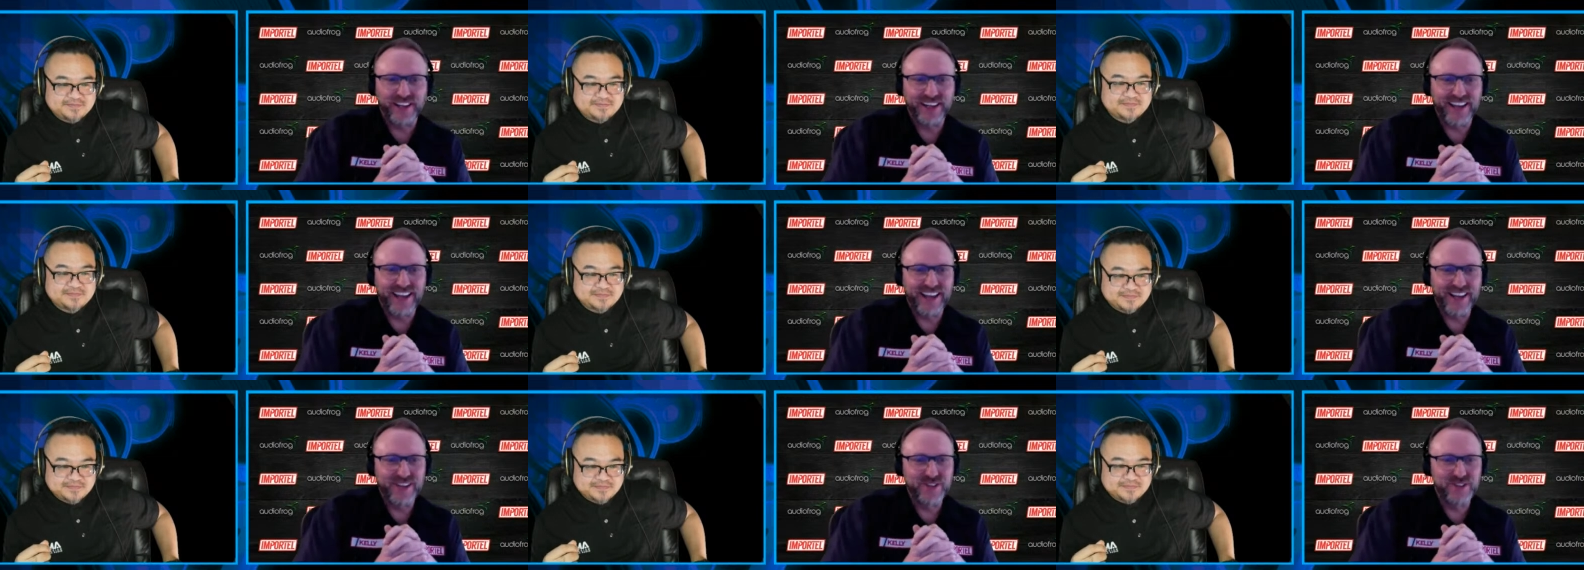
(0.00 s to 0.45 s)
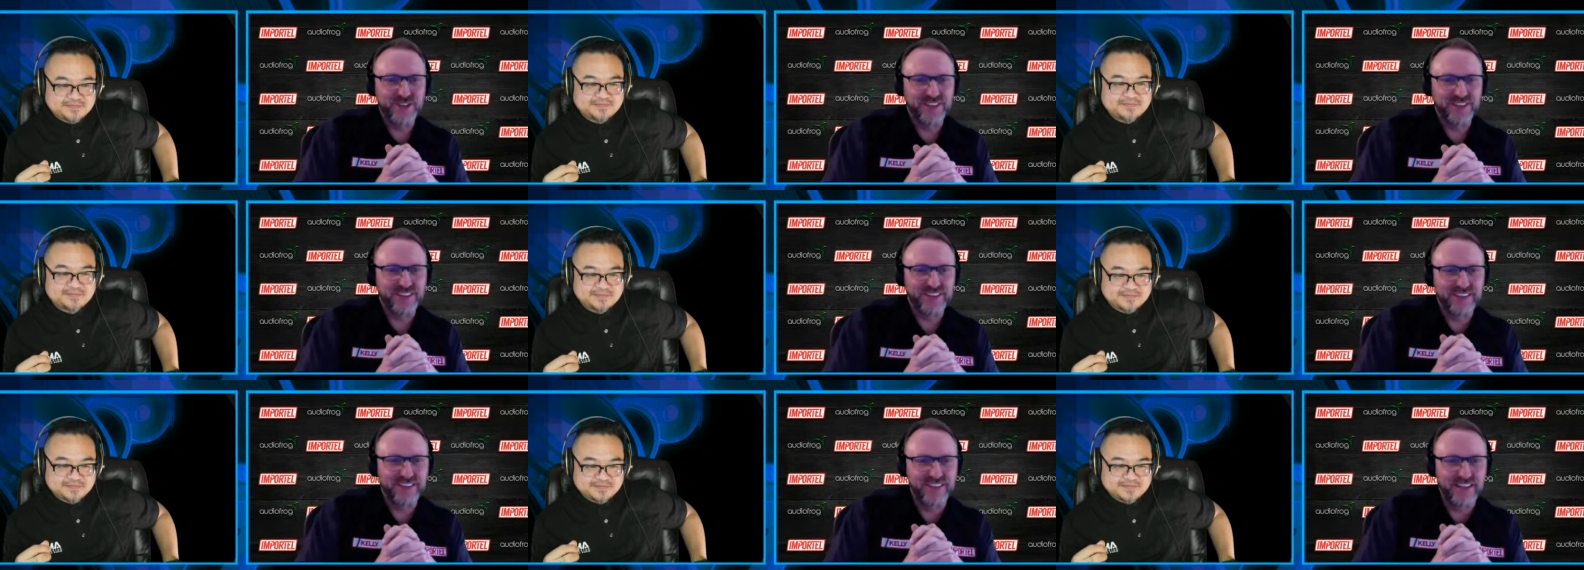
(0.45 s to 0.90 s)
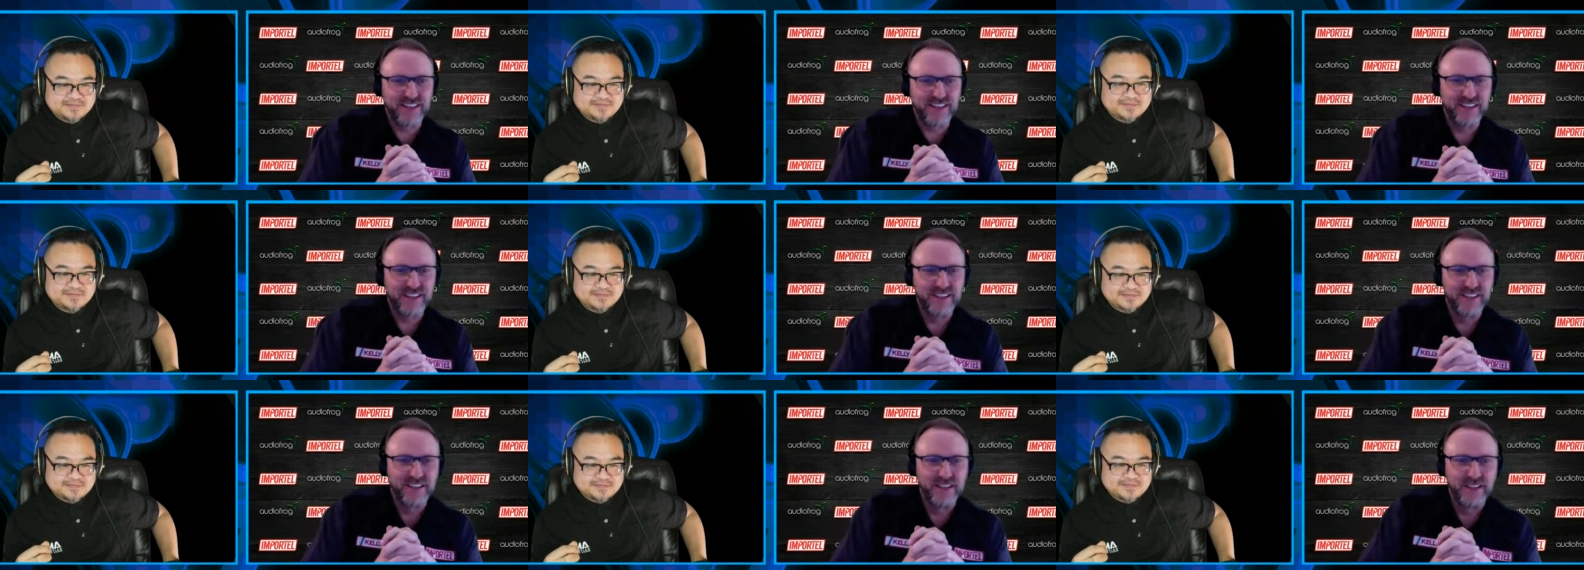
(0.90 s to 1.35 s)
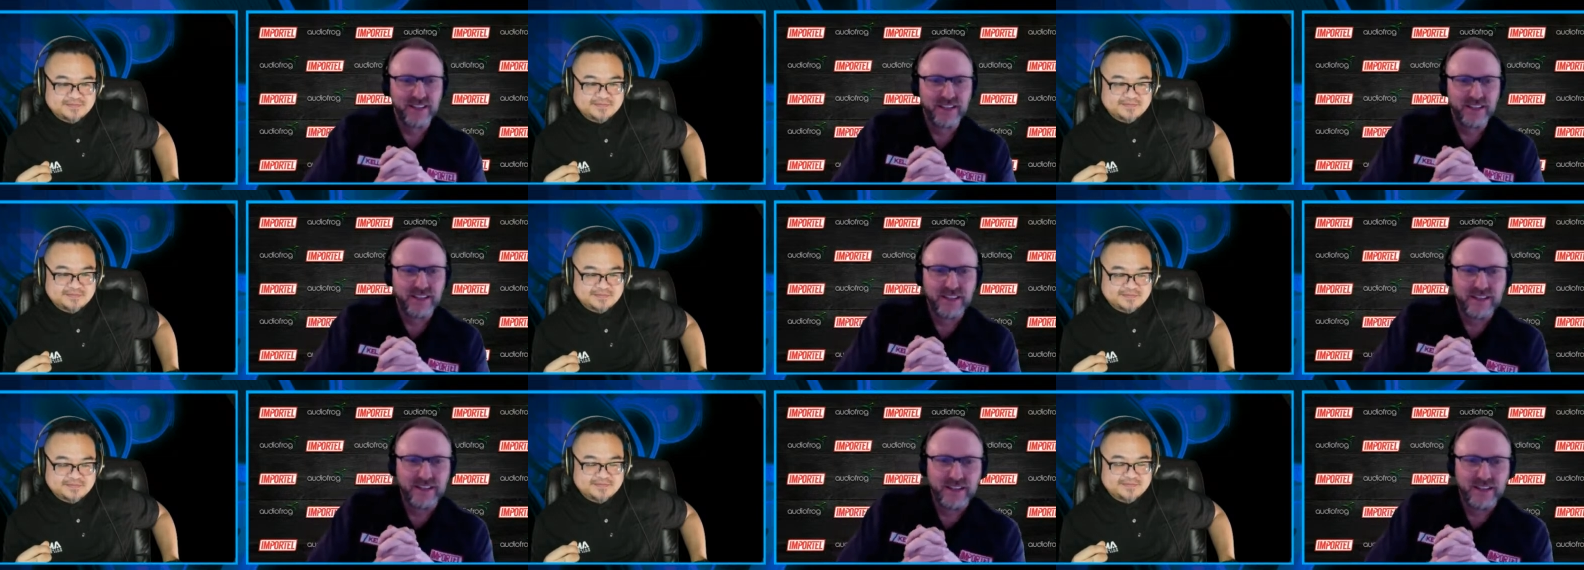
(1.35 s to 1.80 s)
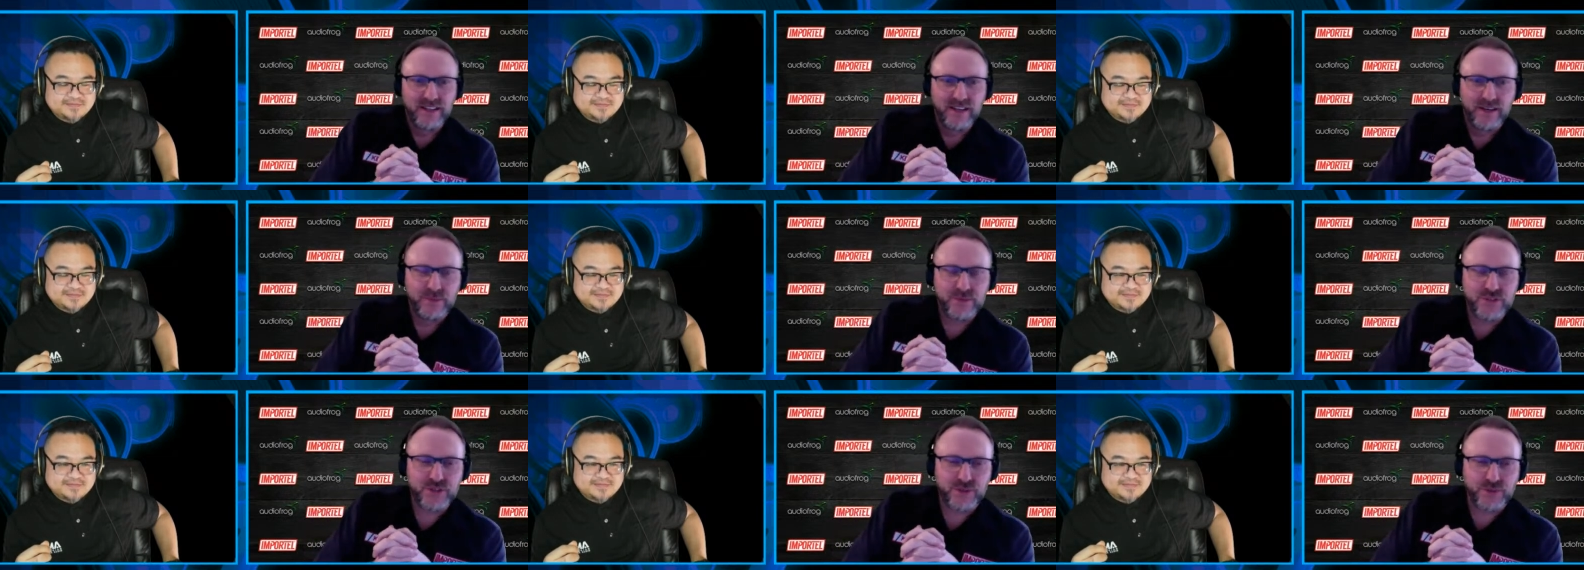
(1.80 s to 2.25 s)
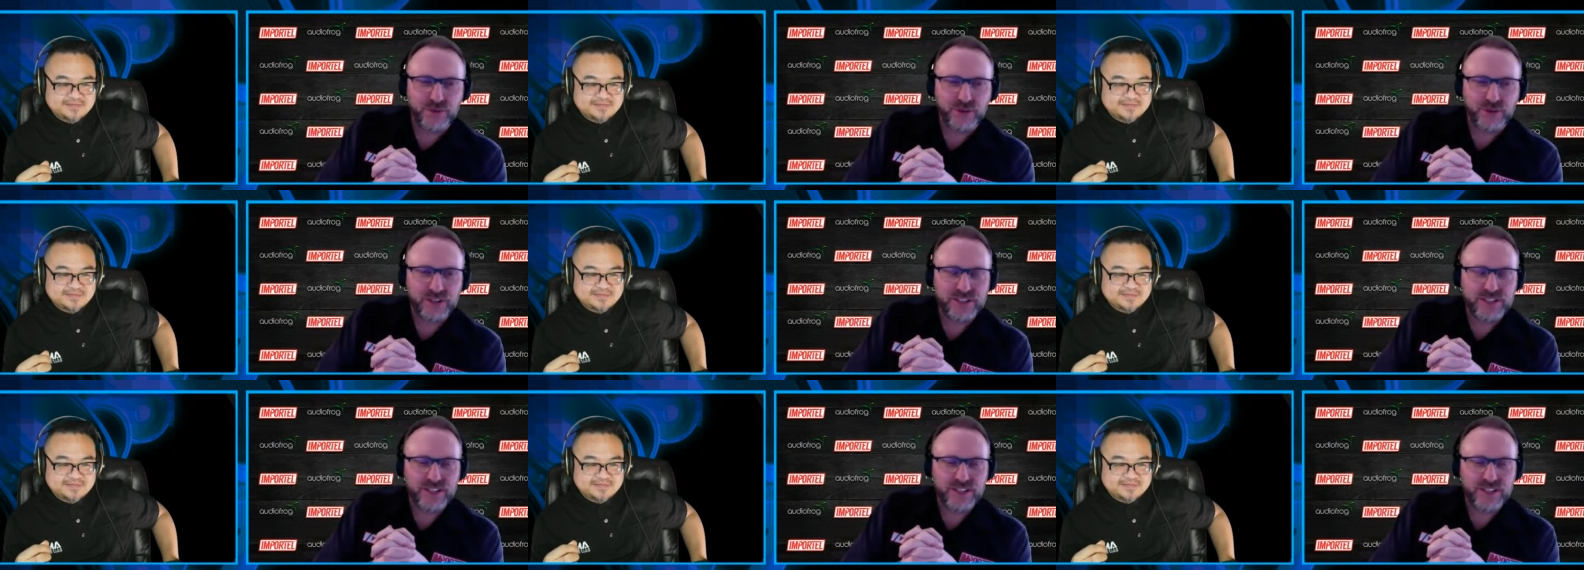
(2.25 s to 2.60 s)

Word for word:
Speaker 1: guys, and uh, I'm sure we're going to